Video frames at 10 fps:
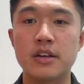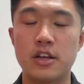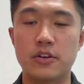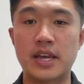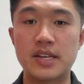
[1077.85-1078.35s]

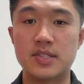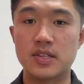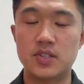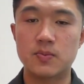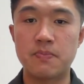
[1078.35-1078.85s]
okay, is
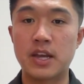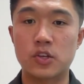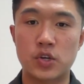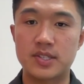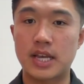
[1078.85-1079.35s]
this bank
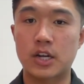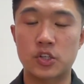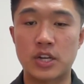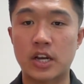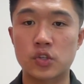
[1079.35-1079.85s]

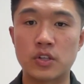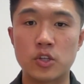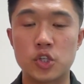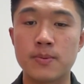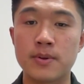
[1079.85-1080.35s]
transaction actually
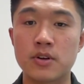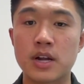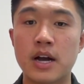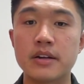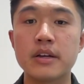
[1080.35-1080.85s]
legitimate or
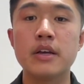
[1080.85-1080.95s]
not?